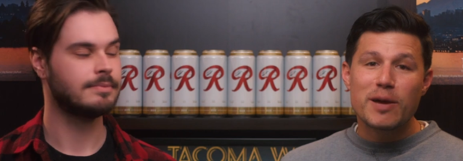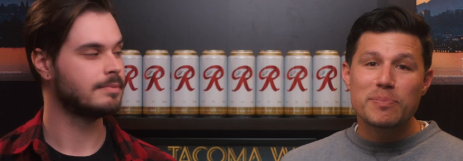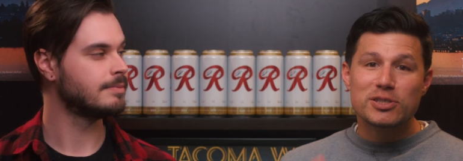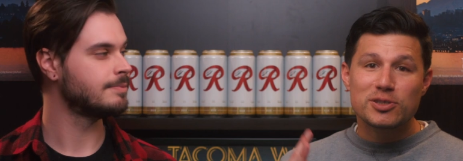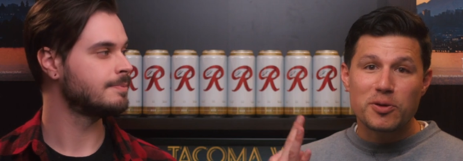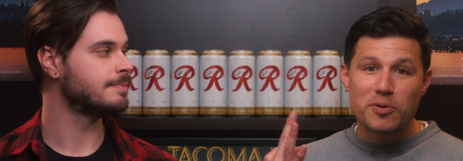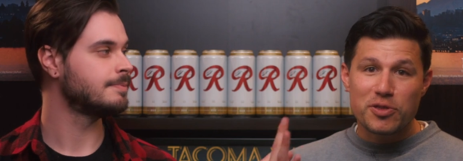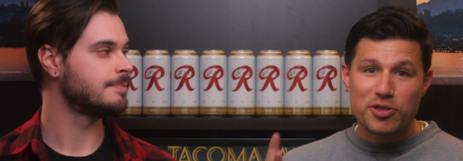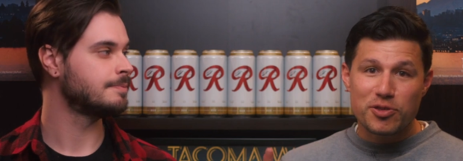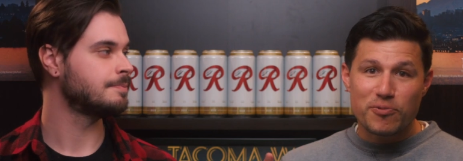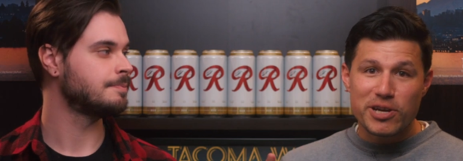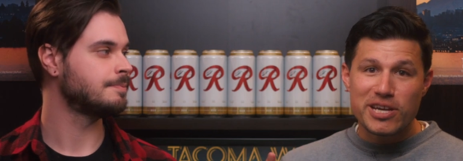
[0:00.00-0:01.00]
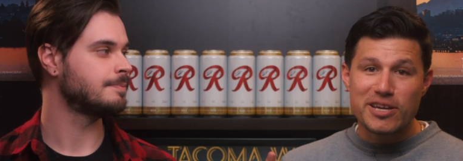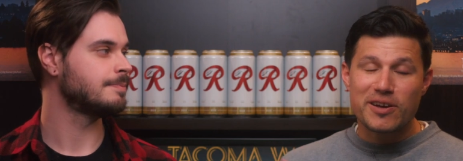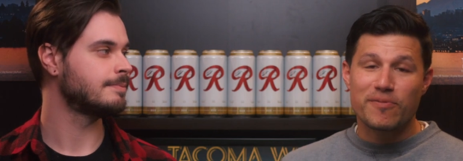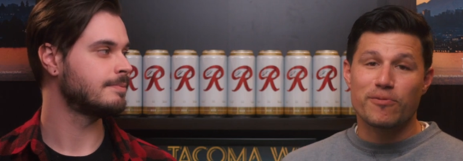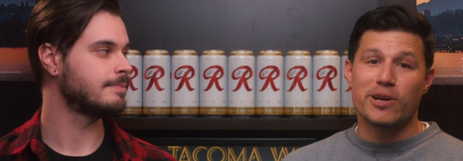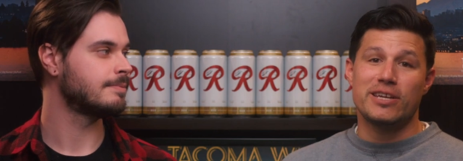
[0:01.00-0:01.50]
Speaker 1: episode 3
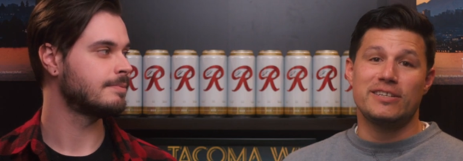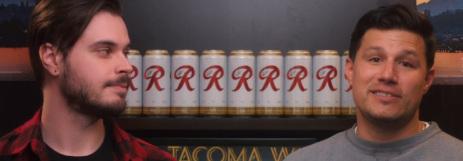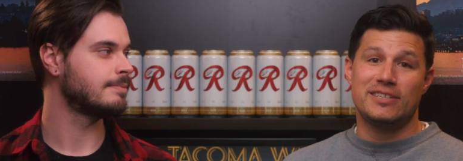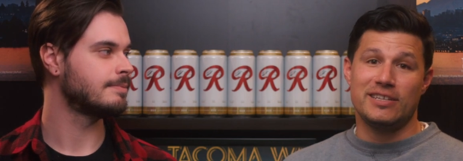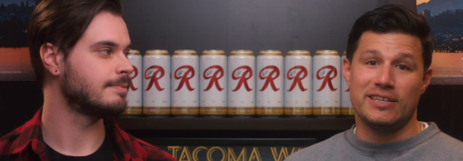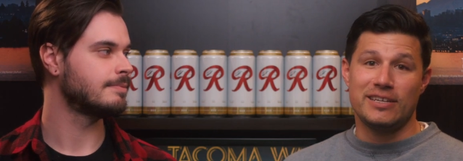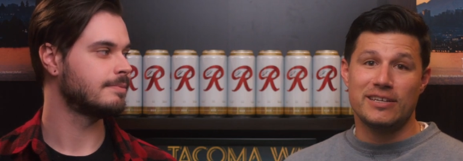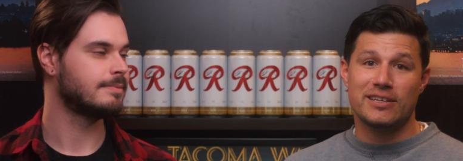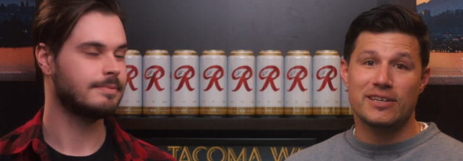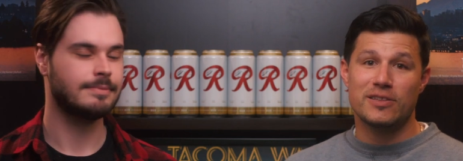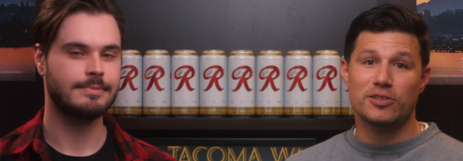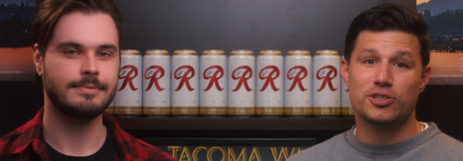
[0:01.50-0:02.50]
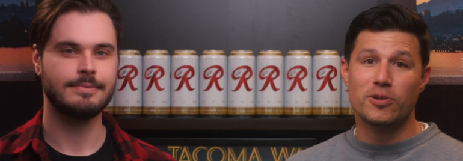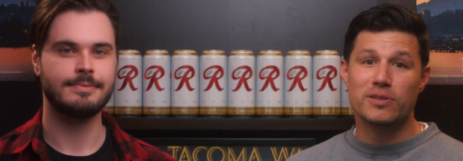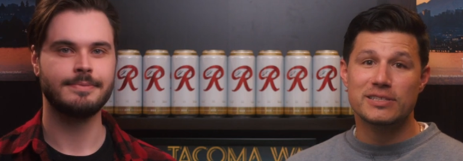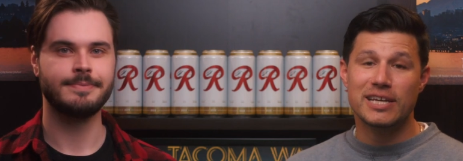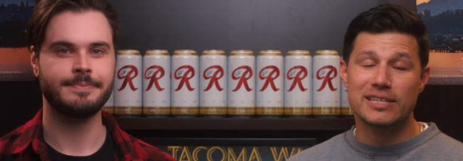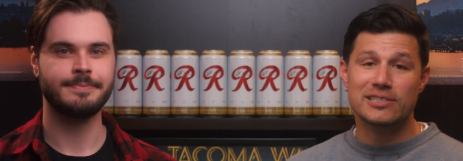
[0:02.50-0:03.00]
of Rated T, the show
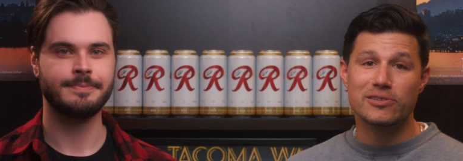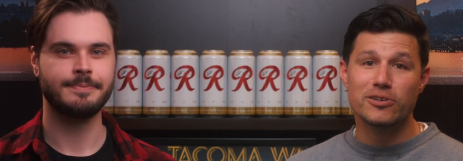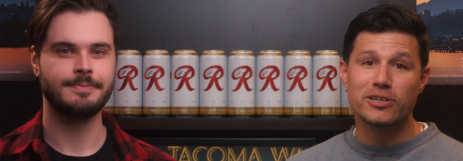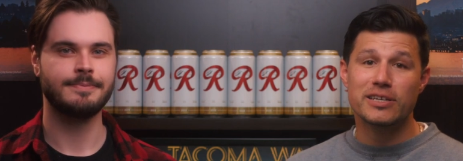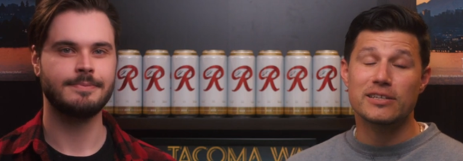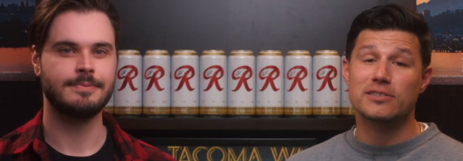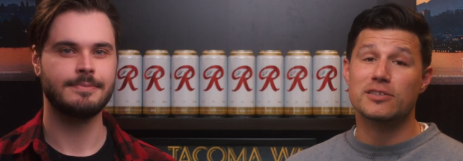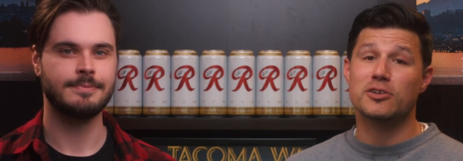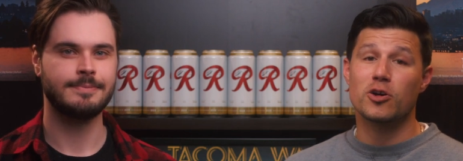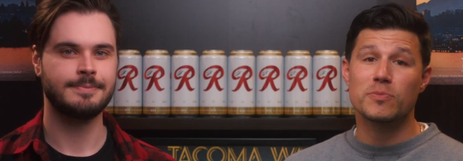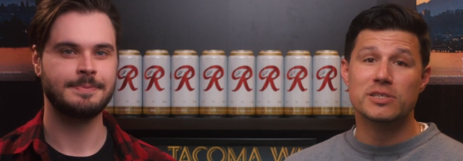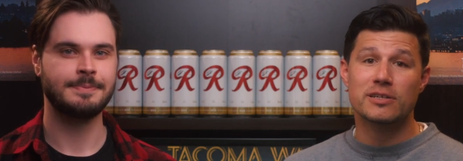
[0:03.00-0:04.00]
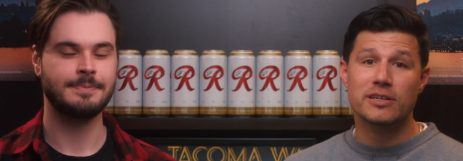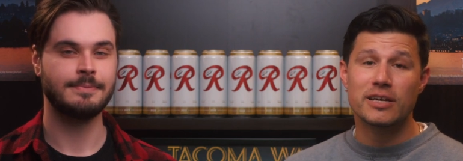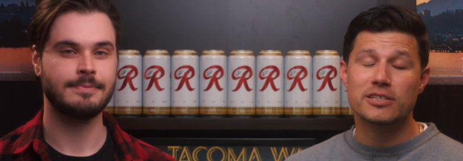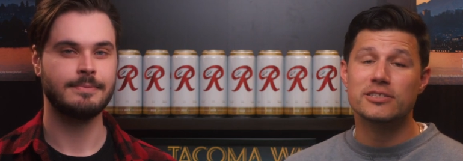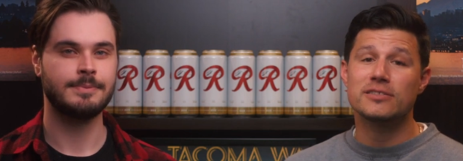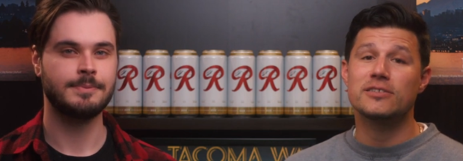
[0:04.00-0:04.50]
that takes a look at Tacoma's
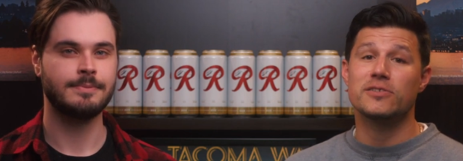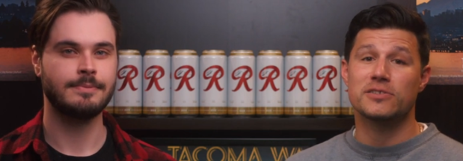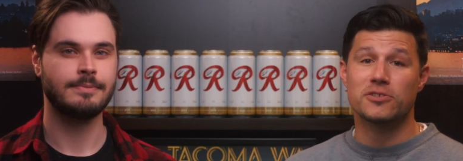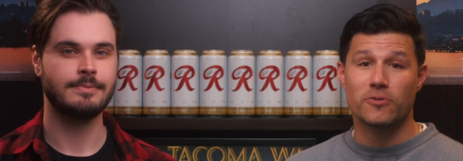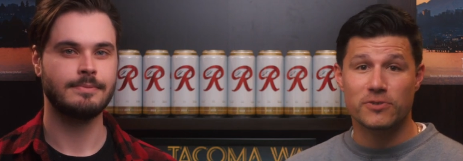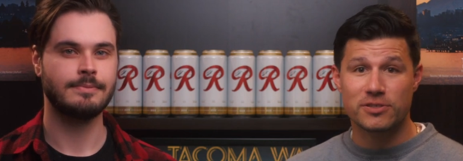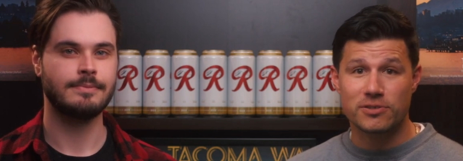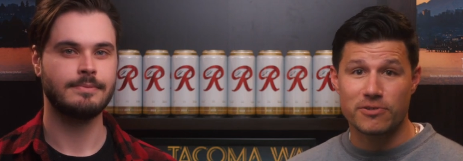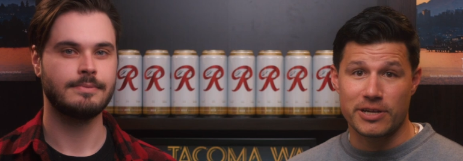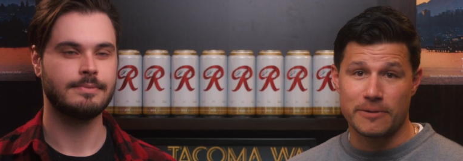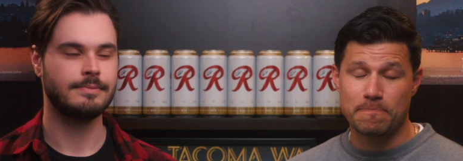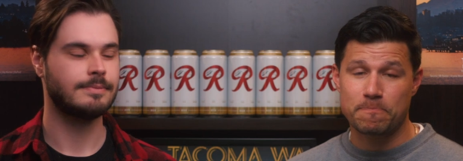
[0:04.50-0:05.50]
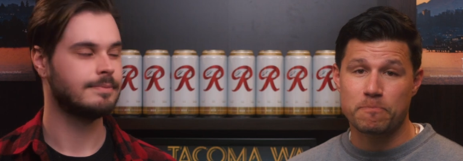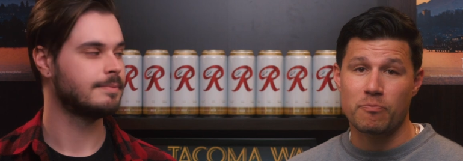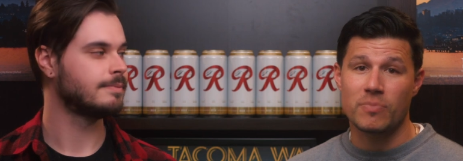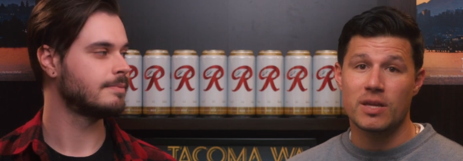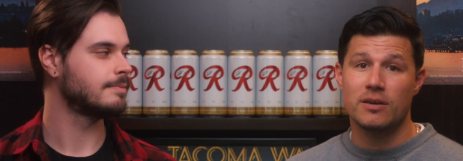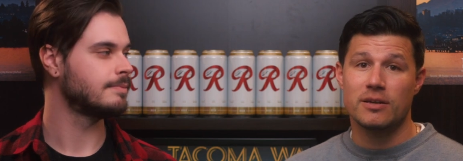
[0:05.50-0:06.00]
connection to the silver screen.
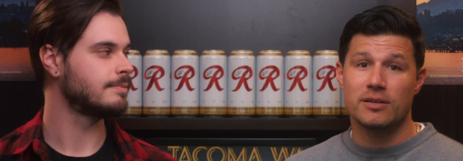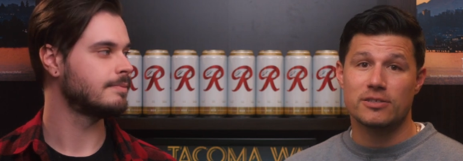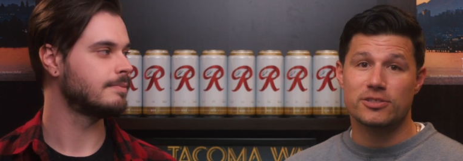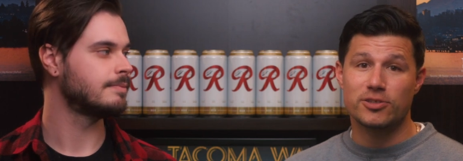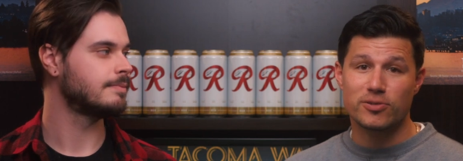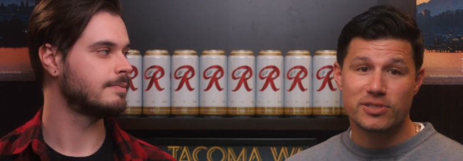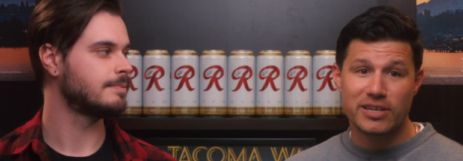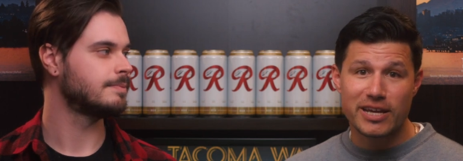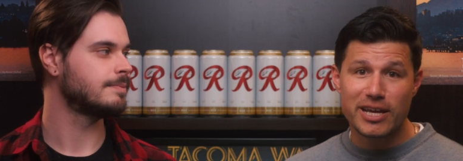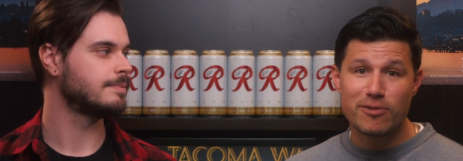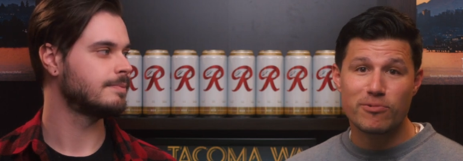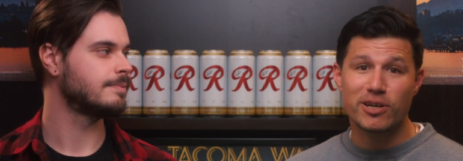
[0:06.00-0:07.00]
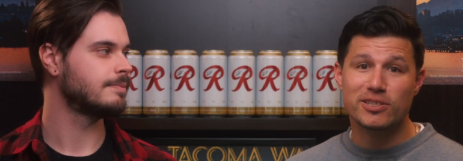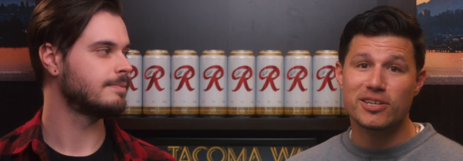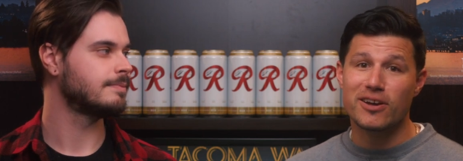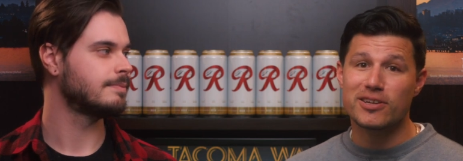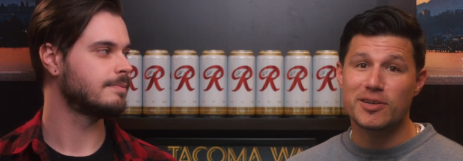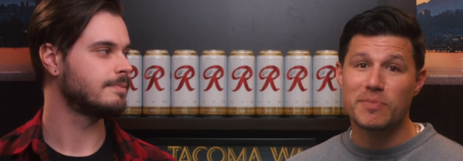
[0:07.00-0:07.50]
So today we are
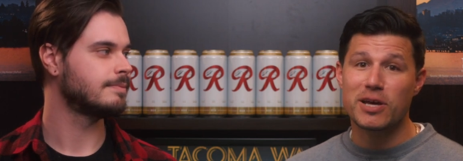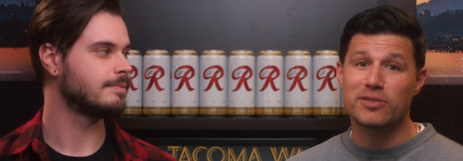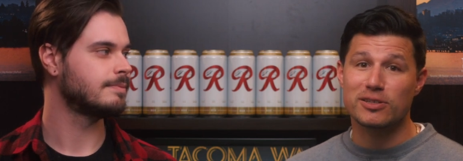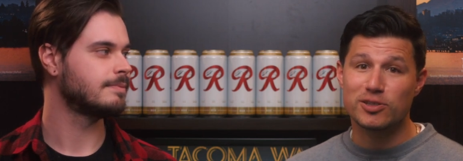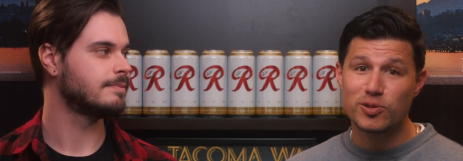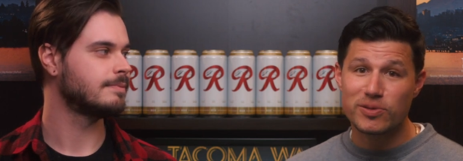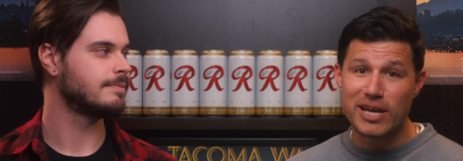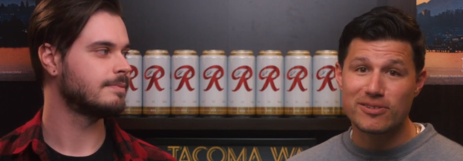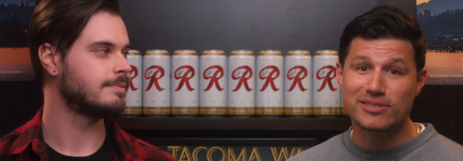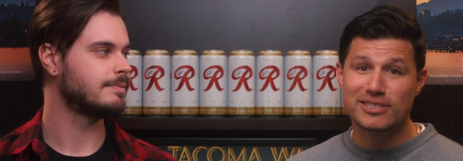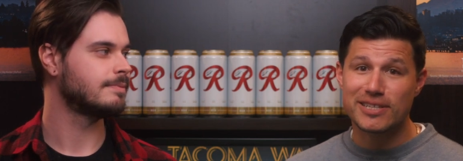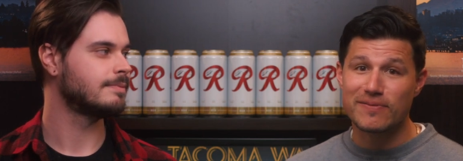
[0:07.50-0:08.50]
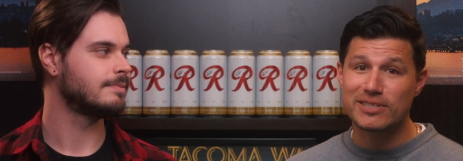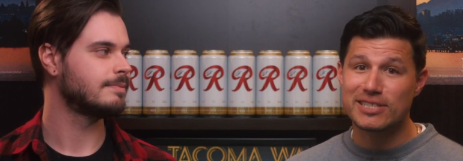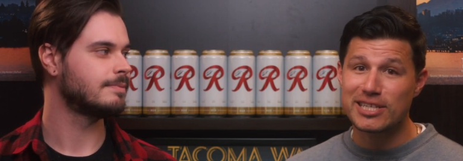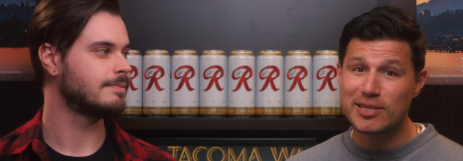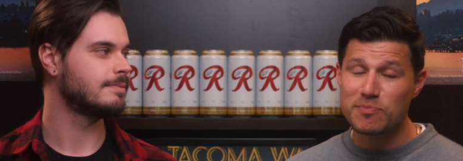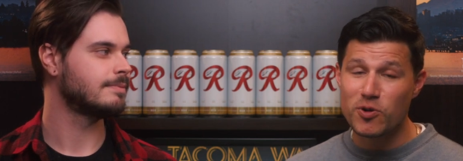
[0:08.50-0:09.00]
talking about the
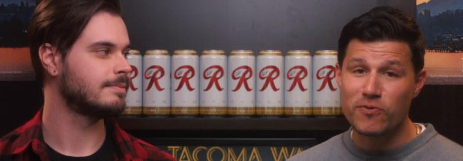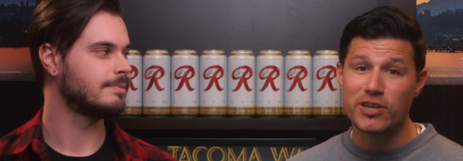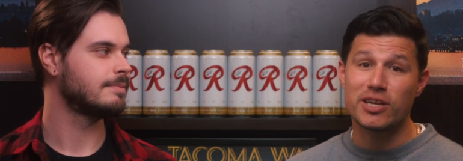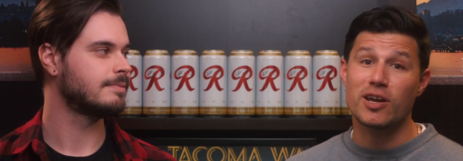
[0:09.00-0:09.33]
2017 movie